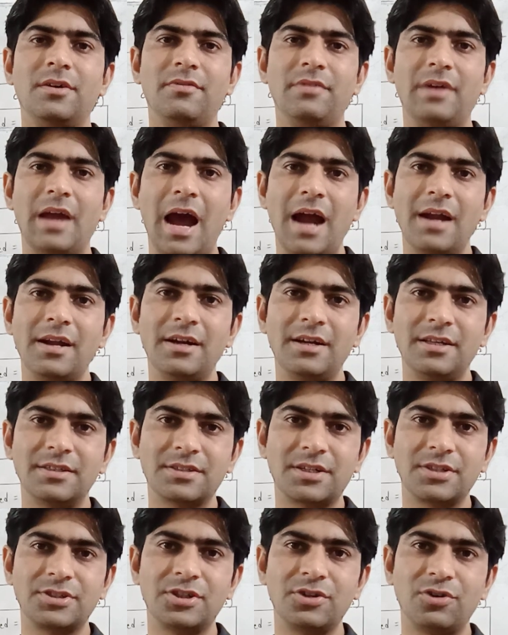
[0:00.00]
We had a
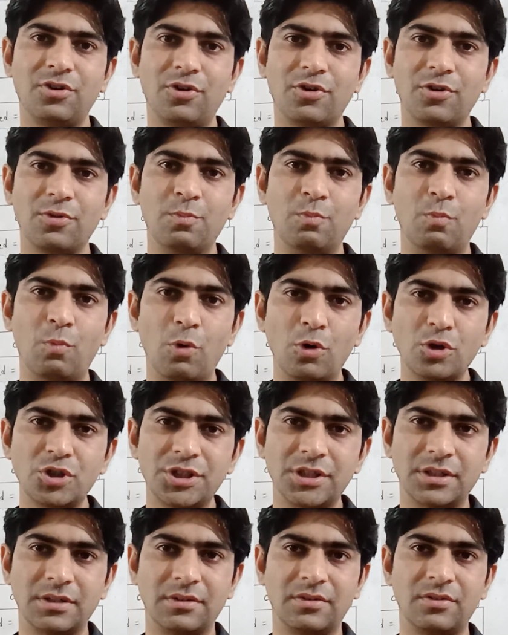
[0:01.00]
discussion on
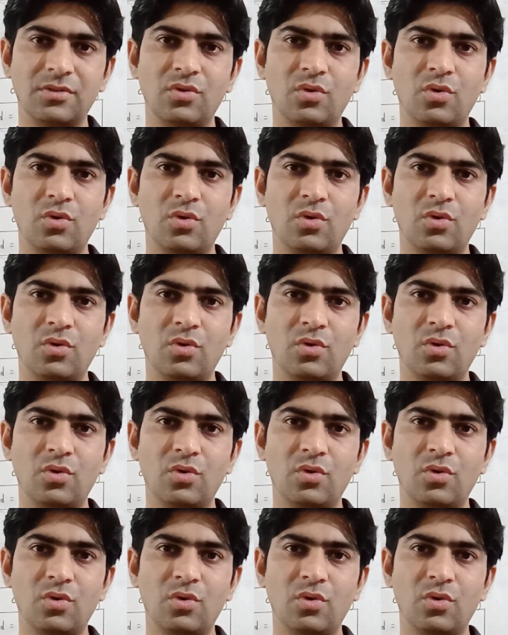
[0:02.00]
motion,